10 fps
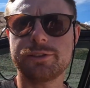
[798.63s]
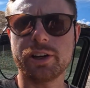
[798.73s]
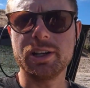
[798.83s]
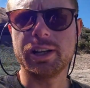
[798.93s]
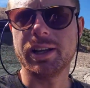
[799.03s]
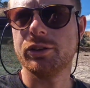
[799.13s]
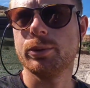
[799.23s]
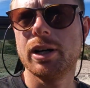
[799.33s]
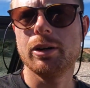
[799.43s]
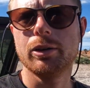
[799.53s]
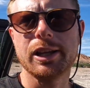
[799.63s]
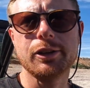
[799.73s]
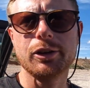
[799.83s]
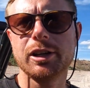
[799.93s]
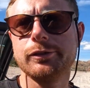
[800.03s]
friendly as well. Like, you
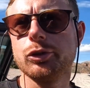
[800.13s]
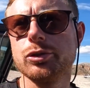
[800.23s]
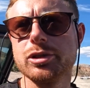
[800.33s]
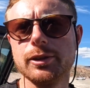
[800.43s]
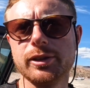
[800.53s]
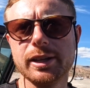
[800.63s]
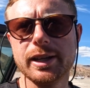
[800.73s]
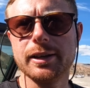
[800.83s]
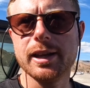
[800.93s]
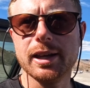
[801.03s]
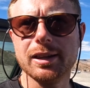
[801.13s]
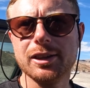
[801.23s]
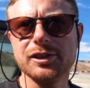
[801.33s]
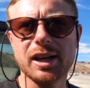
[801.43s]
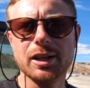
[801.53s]
don't need a four-wheel drive to get down here. The
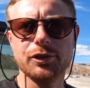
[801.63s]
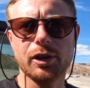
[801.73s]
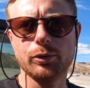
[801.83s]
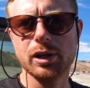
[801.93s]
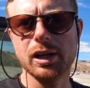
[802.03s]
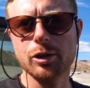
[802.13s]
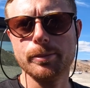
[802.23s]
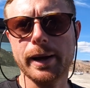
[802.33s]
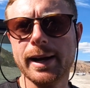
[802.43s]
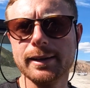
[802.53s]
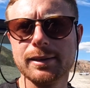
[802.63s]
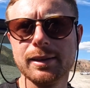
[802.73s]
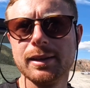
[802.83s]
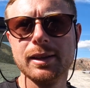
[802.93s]
sand's like really compact.